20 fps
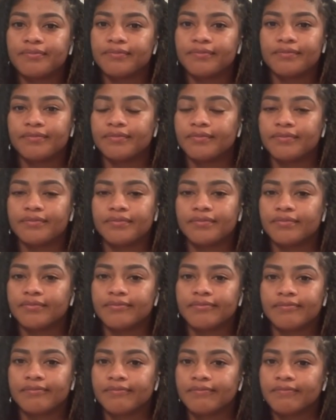
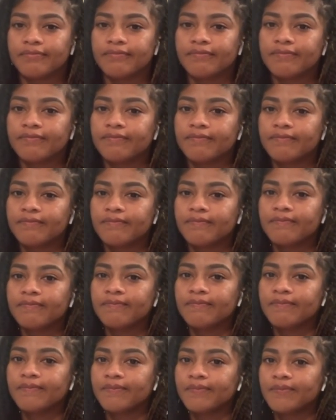
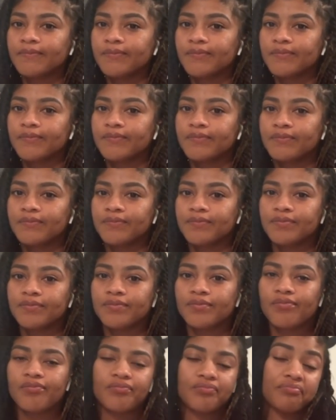
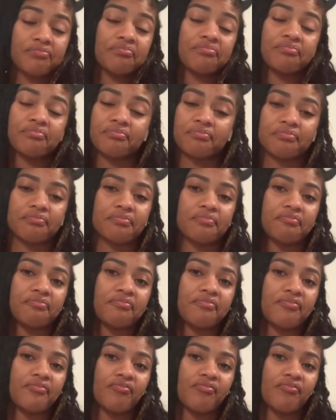This person isn't speaking.